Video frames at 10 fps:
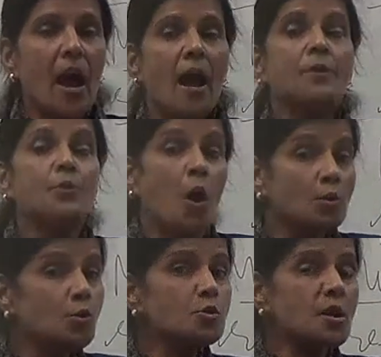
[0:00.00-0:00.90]

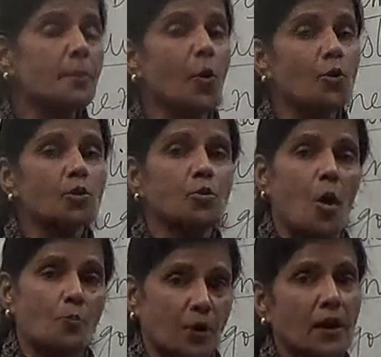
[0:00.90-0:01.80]
not to support
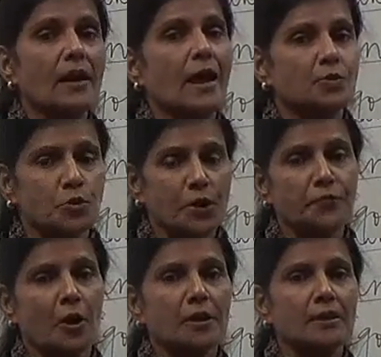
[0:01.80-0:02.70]
communal electorate
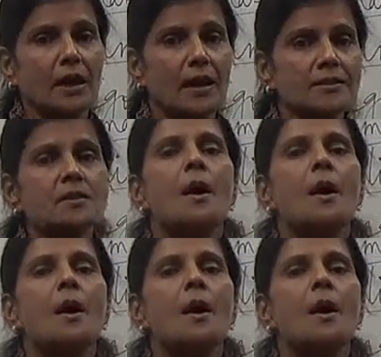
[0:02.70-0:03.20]
for the Dalits,